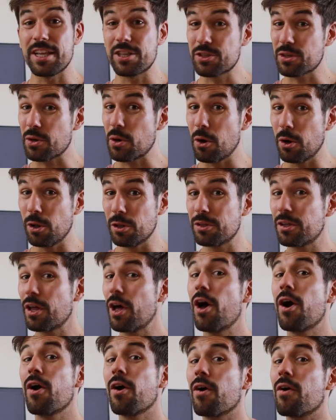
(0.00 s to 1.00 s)
It's called
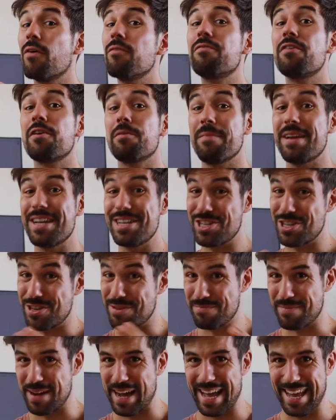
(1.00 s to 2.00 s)

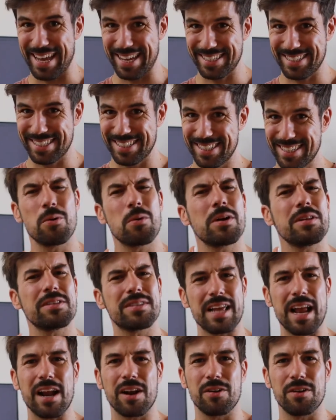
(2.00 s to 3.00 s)
confirmation bias.
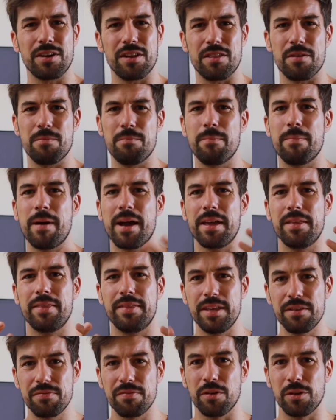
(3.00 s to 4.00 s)
Google's algorithm by
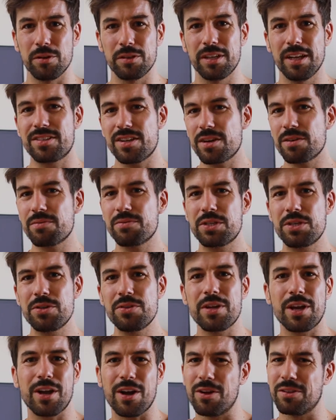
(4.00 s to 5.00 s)
default serves
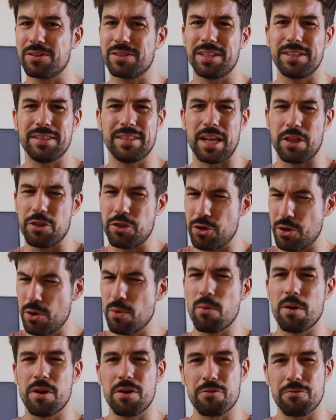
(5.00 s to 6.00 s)
you the content that you
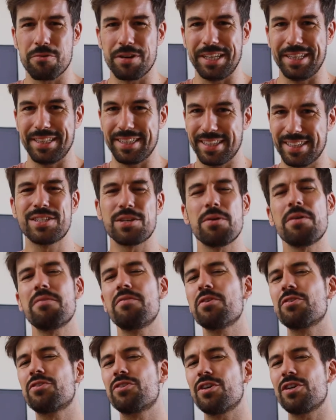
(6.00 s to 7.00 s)
want to read. So
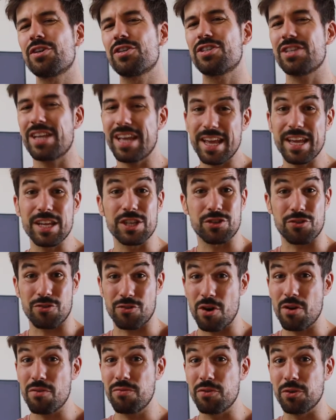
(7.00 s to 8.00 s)
if you search, is
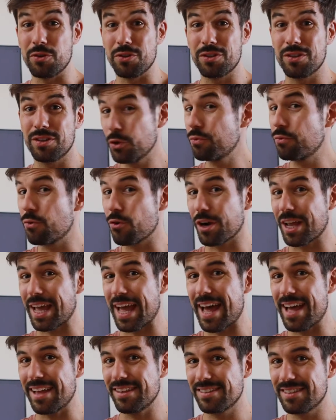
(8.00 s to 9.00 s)
raw food good for
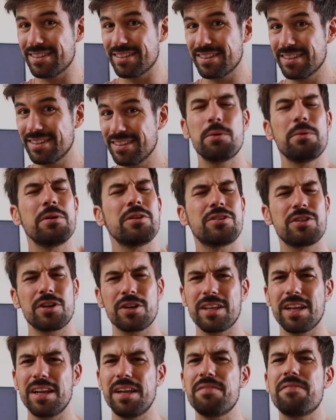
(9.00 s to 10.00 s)
cats? You will
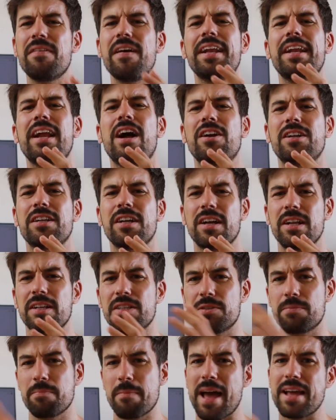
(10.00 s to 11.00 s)
certainly find
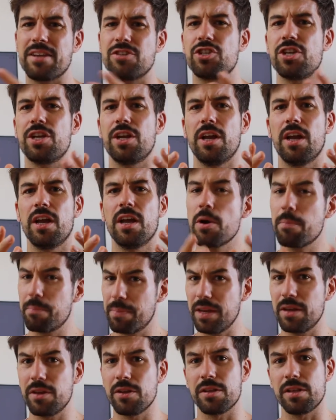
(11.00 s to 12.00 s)
articles matching the
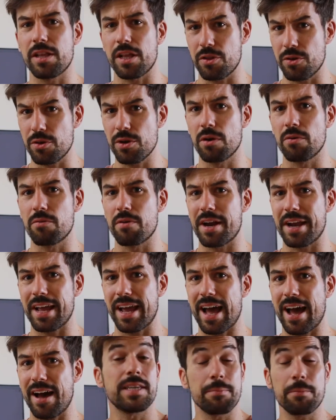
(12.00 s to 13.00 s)
opinion that you already
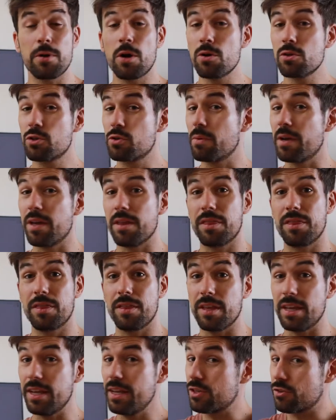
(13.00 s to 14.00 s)
have. Same goes with
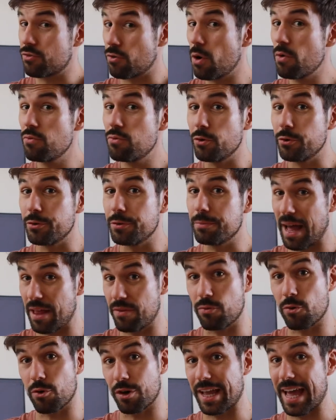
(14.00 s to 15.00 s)
is raw food
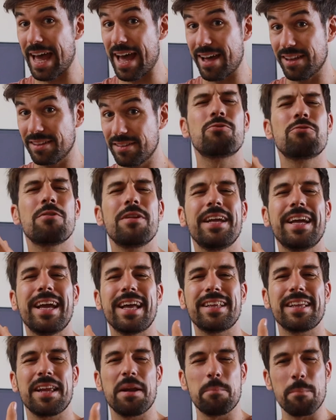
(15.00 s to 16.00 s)
bad for cats? To really
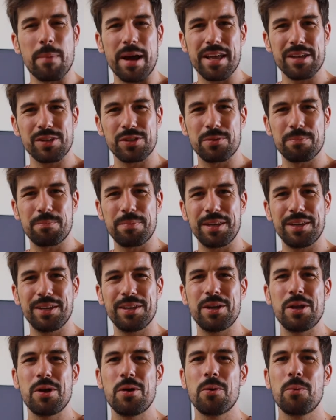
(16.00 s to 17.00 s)
get an unbiased
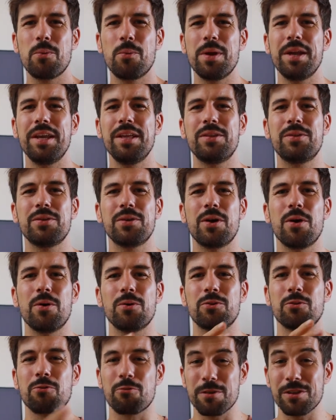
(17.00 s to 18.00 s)
opinion, we need to
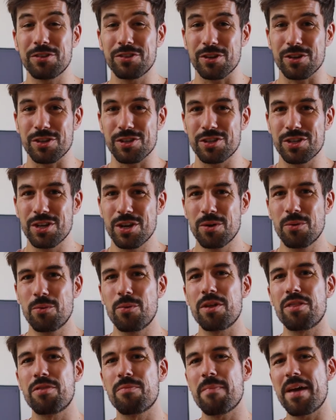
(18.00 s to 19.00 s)
go to research
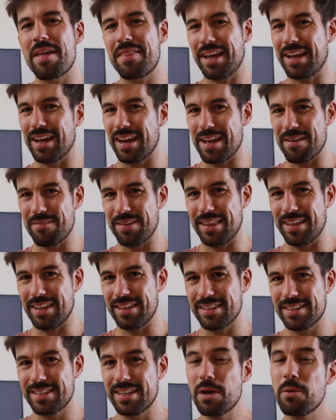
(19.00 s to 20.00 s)
with medical
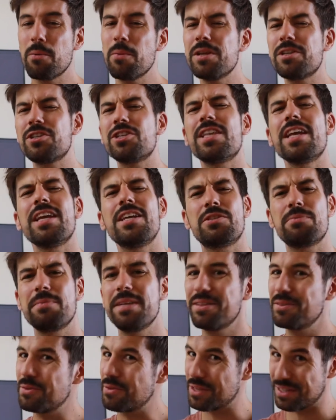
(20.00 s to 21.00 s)
evidence. Which takes
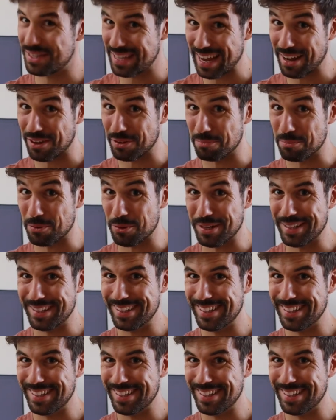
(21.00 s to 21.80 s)
me to the second point.